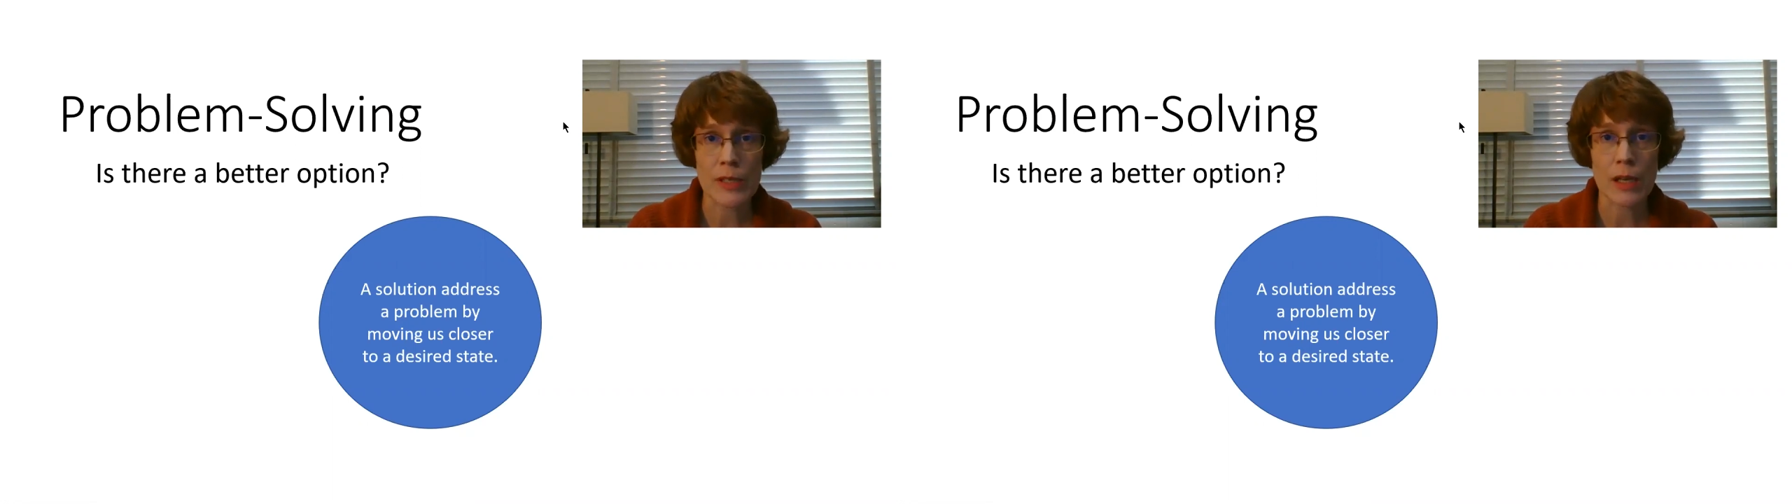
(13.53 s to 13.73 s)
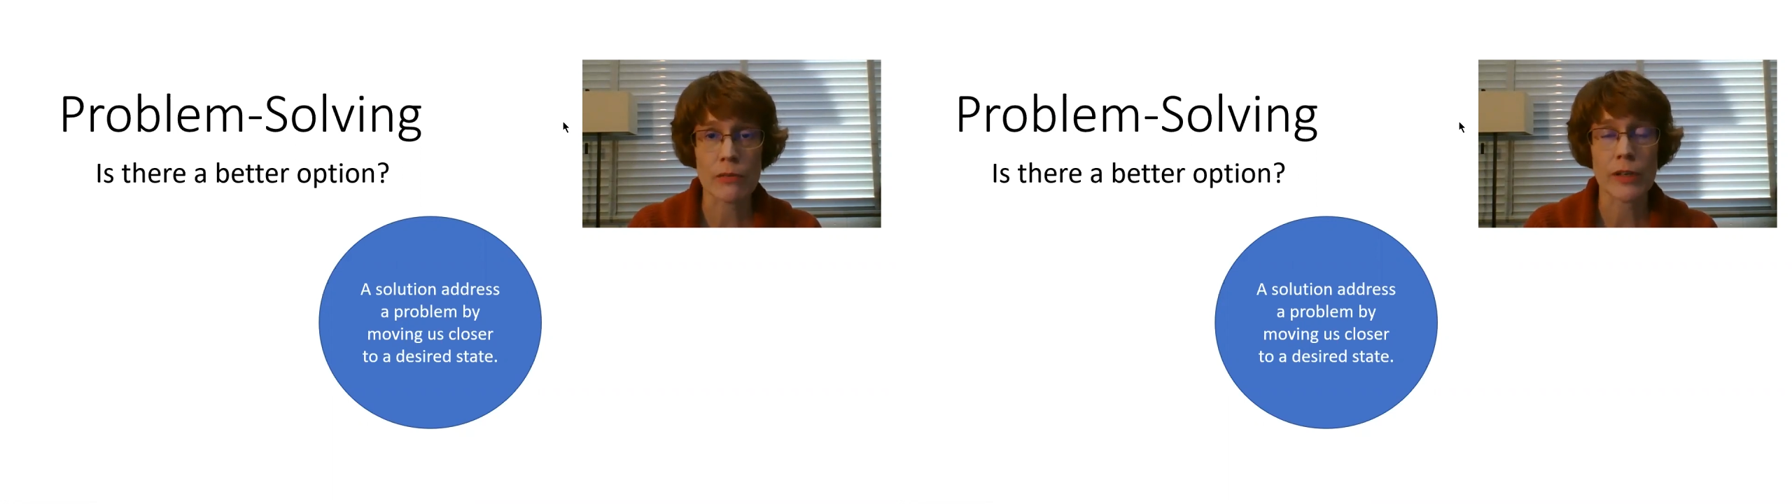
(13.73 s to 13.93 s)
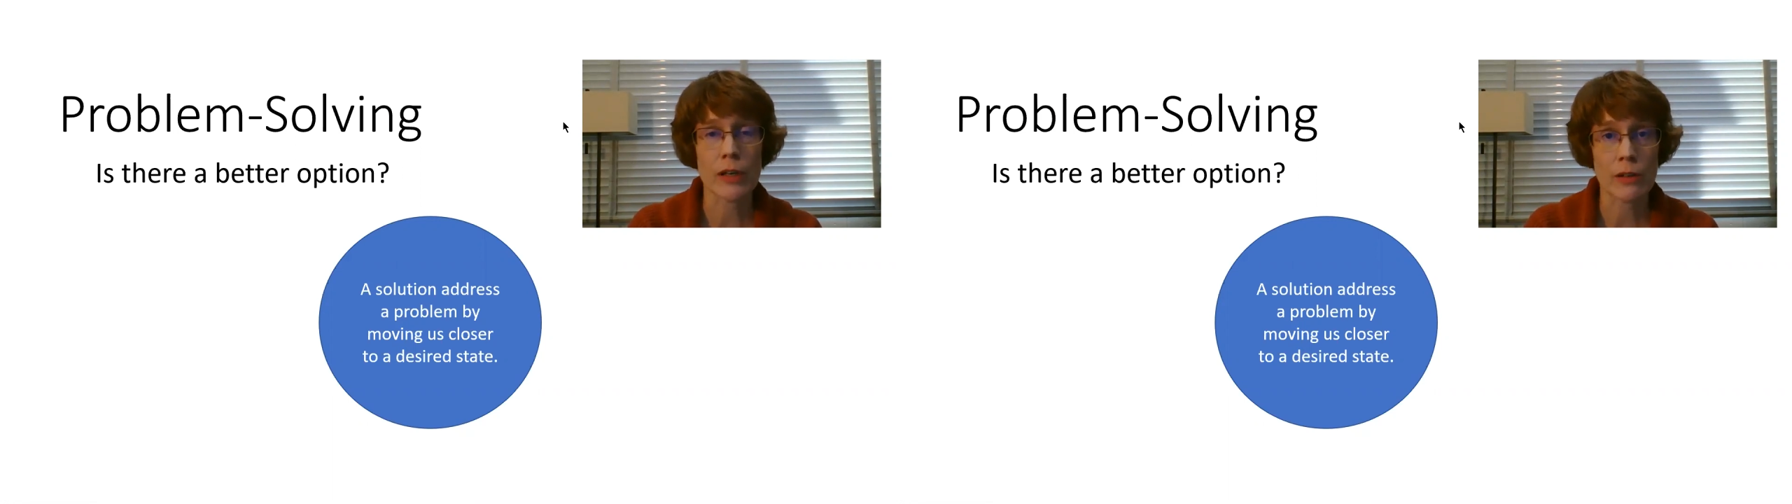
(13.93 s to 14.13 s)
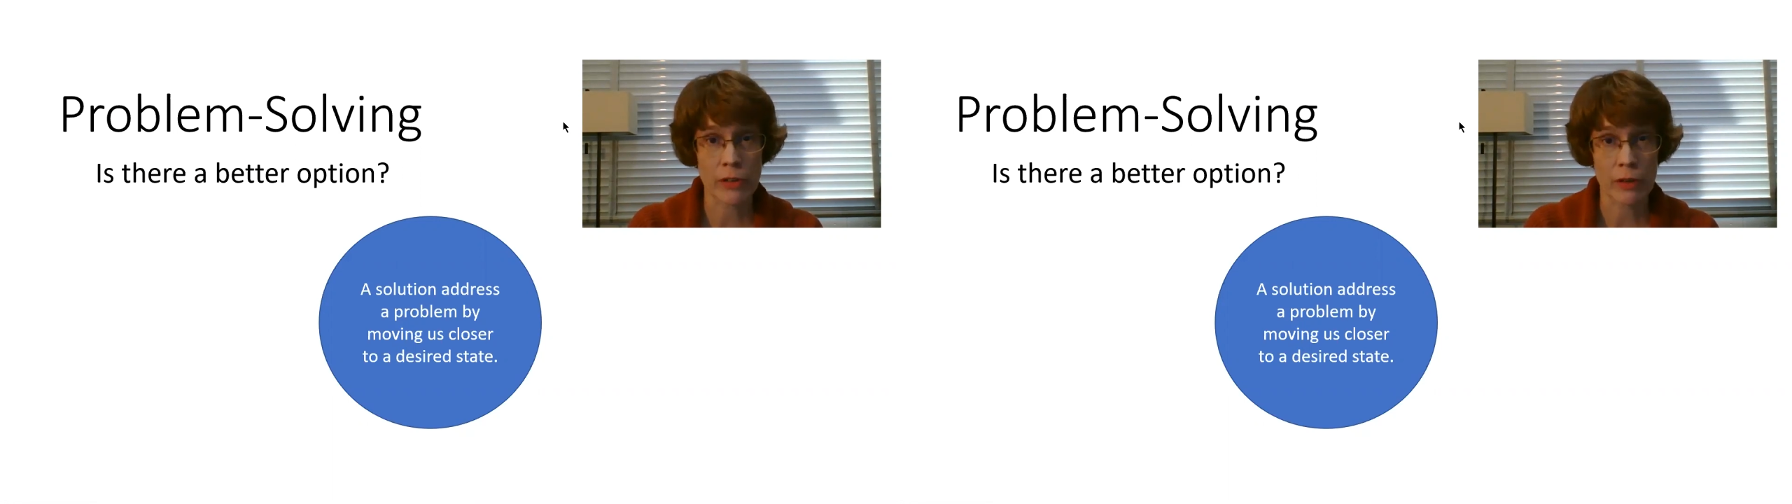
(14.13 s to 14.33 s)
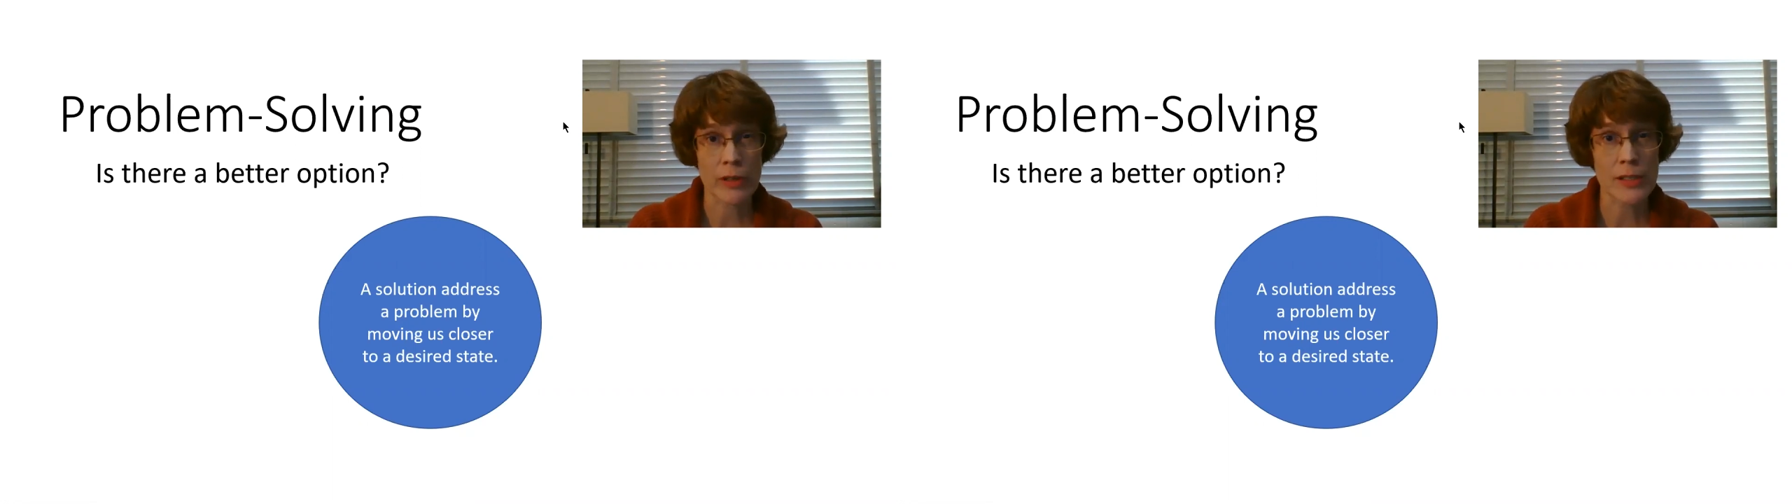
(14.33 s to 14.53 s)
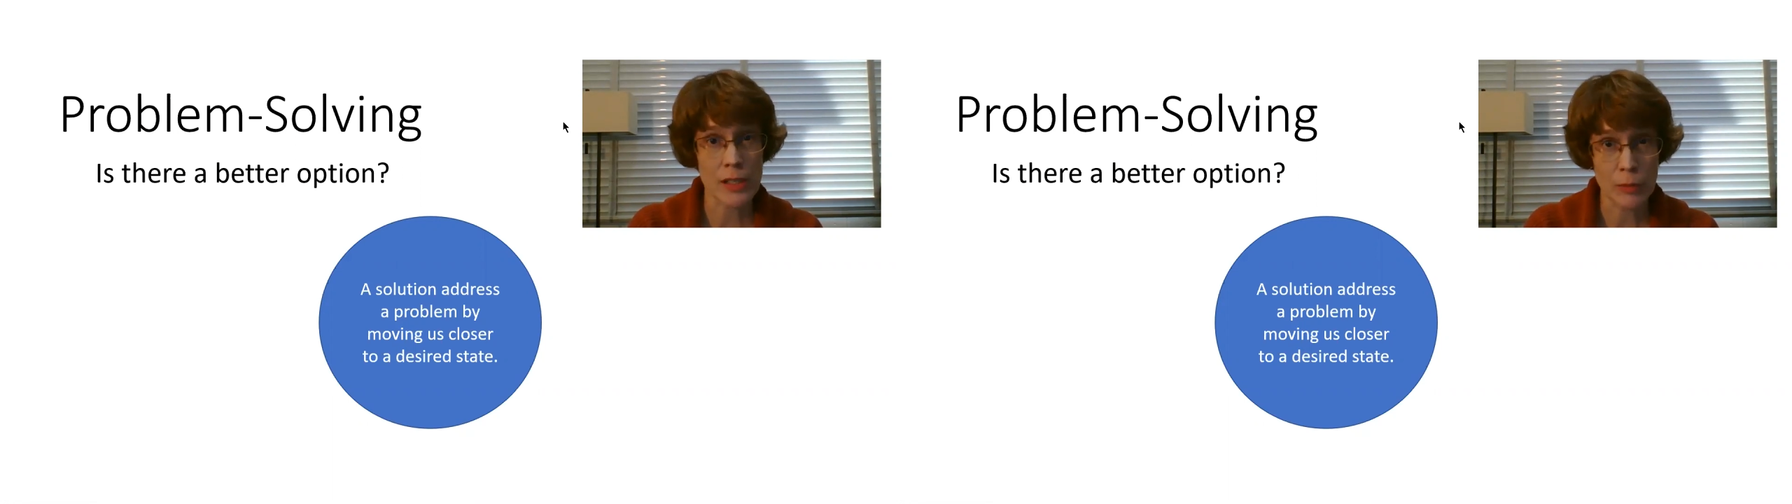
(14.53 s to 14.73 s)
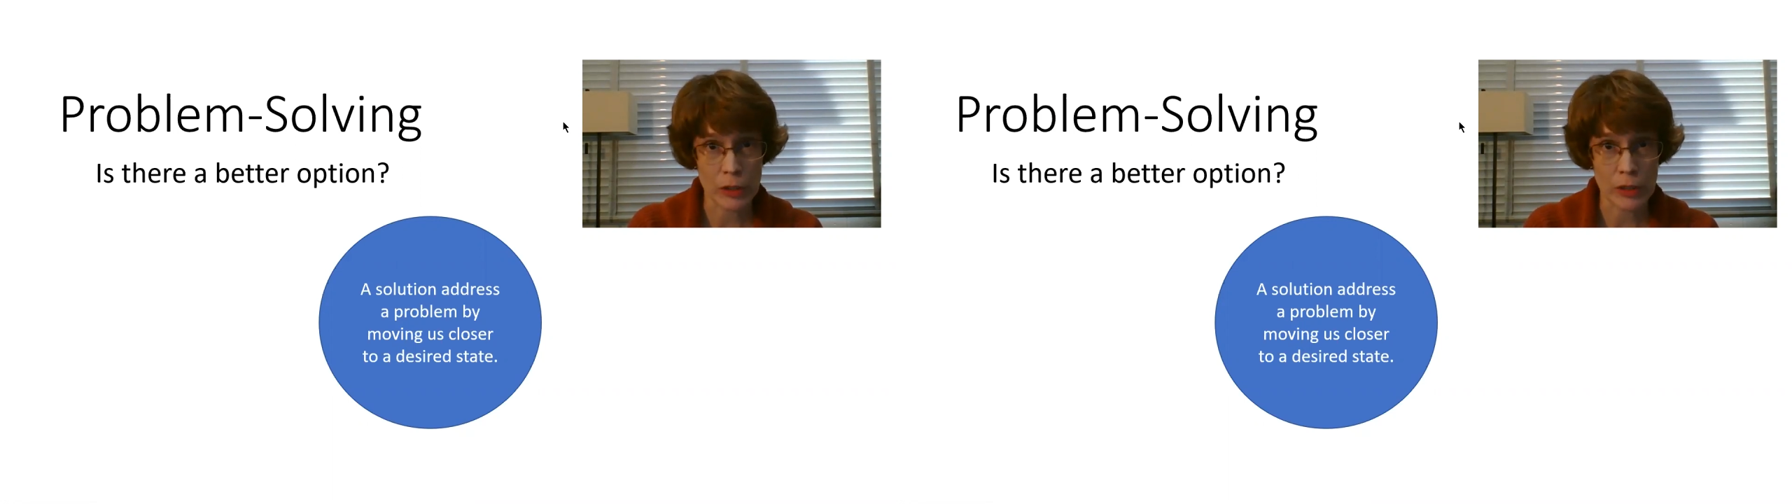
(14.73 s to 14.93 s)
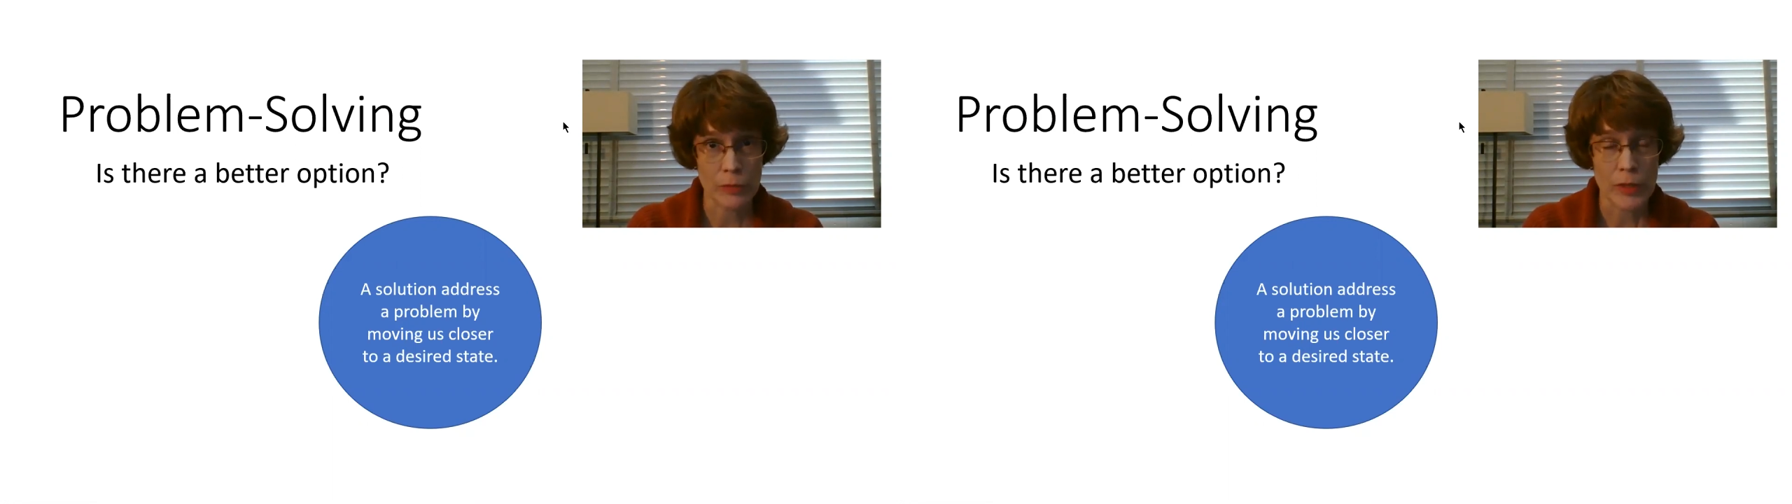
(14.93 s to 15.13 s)
solving are very
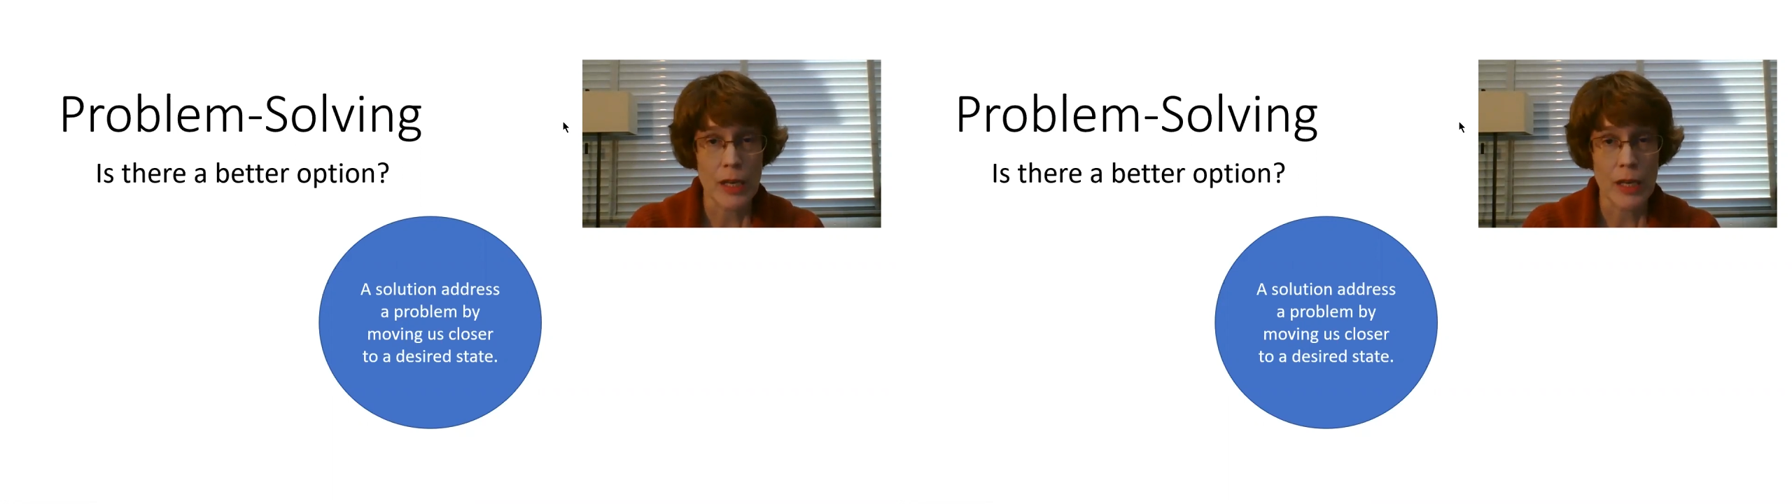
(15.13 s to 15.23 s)
similar.